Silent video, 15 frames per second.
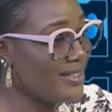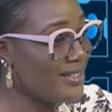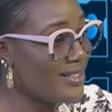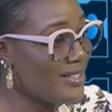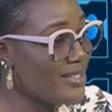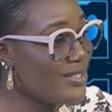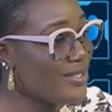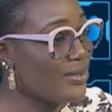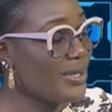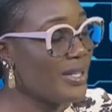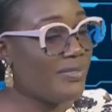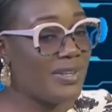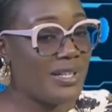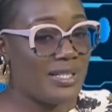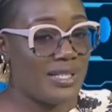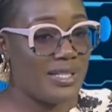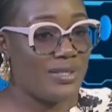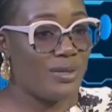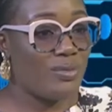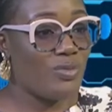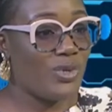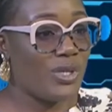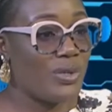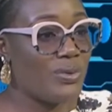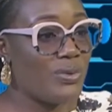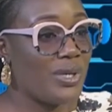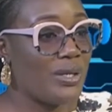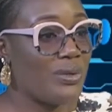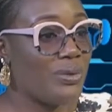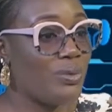So if I see someone who
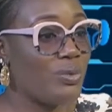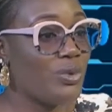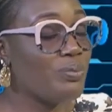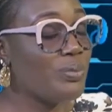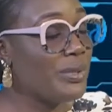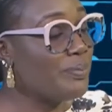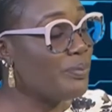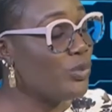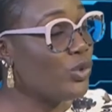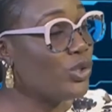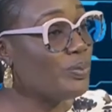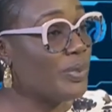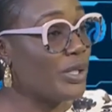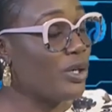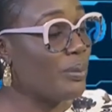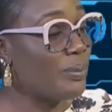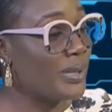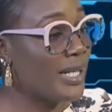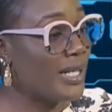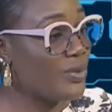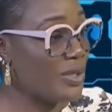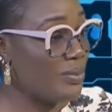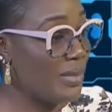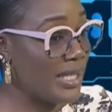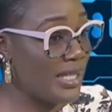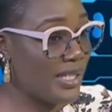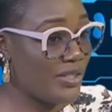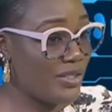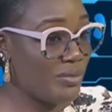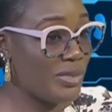I know won't be compliant with
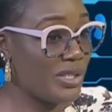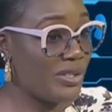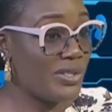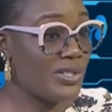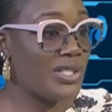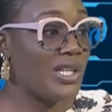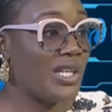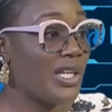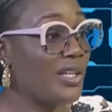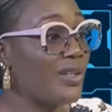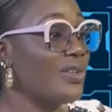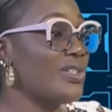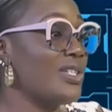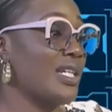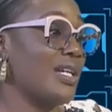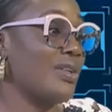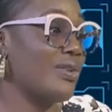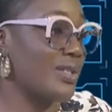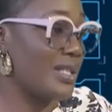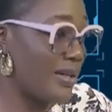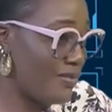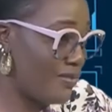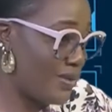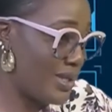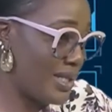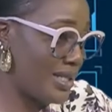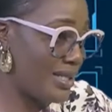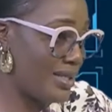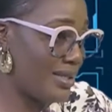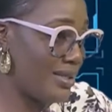medication because he or she cannot afford
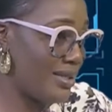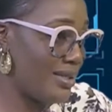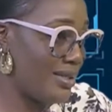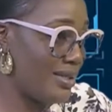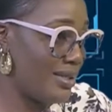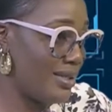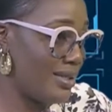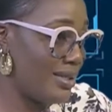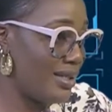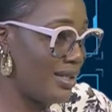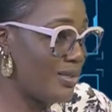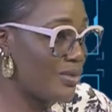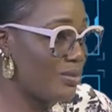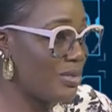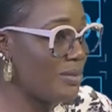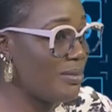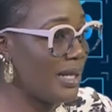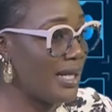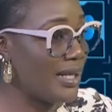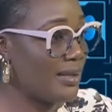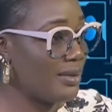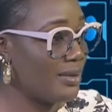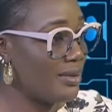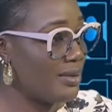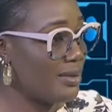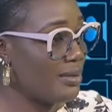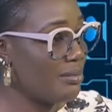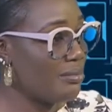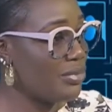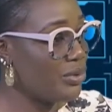it, it will be my
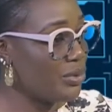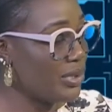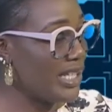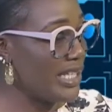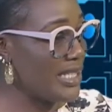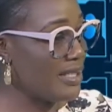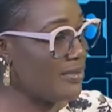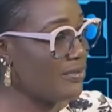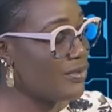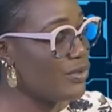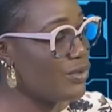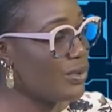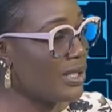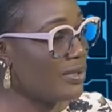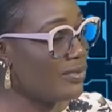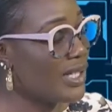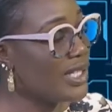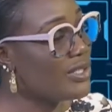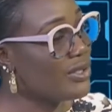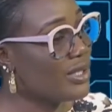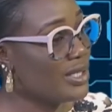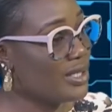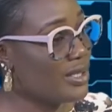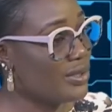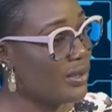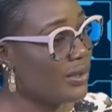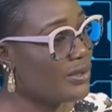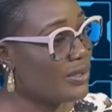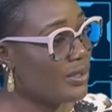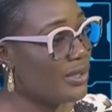prerogative to advise you as a
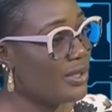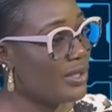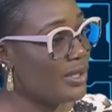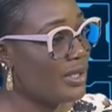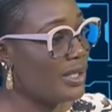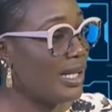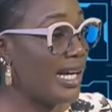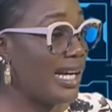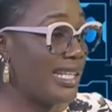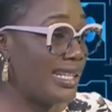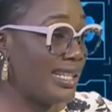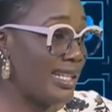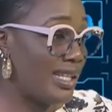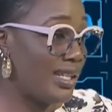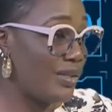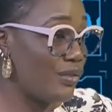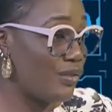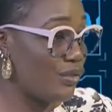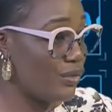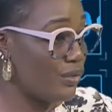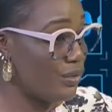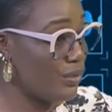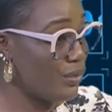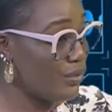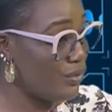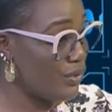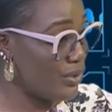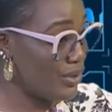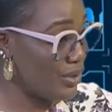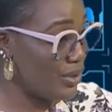doctor. I think you should go
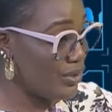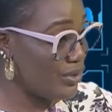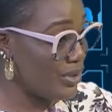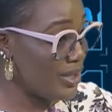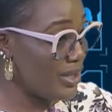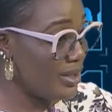for surgery.